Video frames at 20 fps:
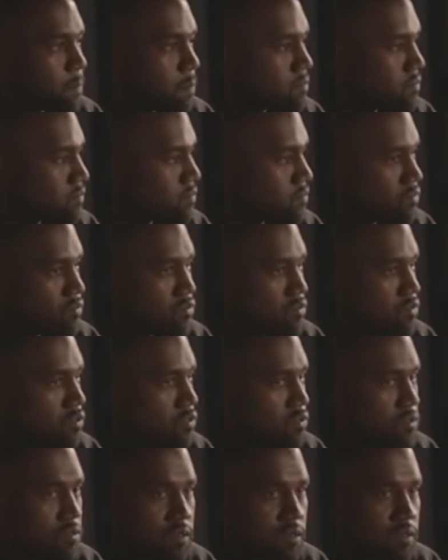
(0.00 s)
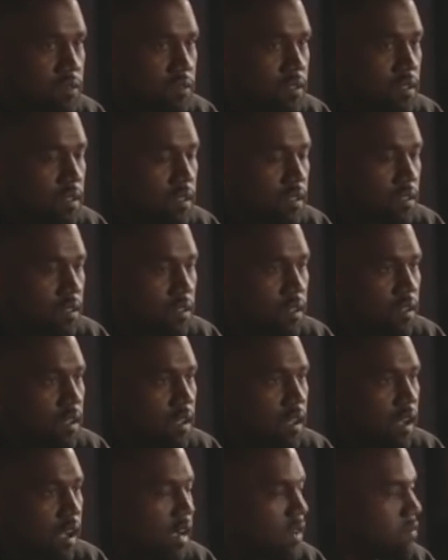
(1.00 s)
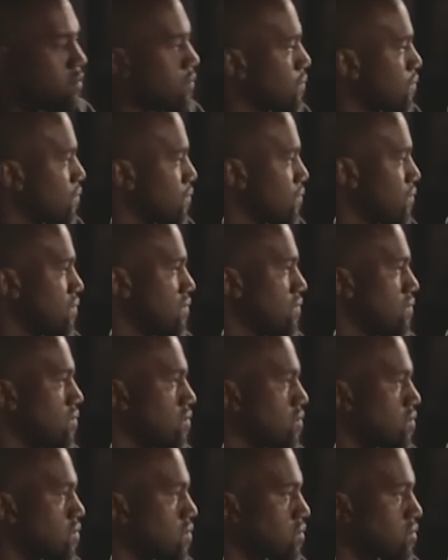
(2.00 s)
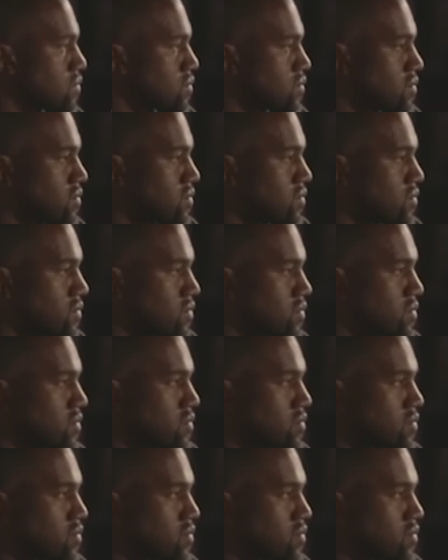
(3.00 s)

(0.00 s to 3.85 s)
(no one is talking)